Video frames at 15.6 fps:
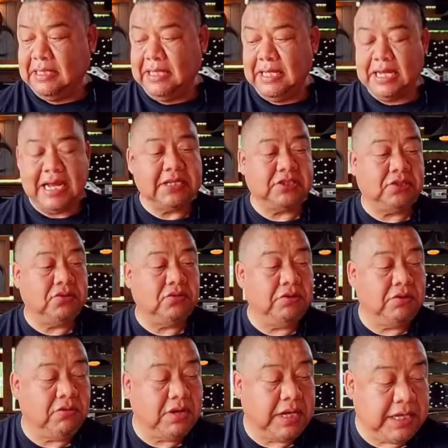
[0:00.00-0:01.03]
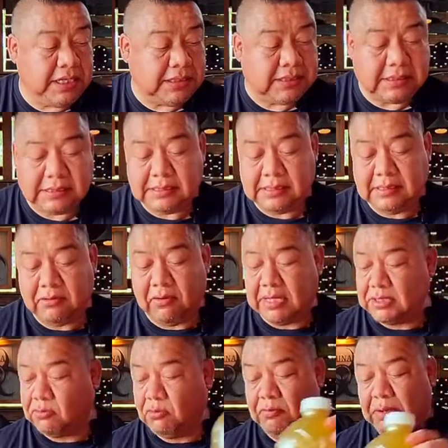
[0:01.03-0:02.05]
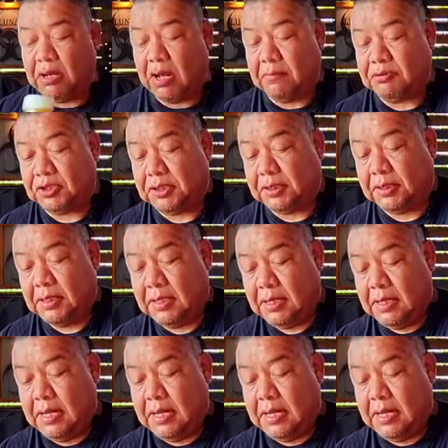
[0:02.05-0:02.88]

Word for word: the last two ingredients. The rest will be optional.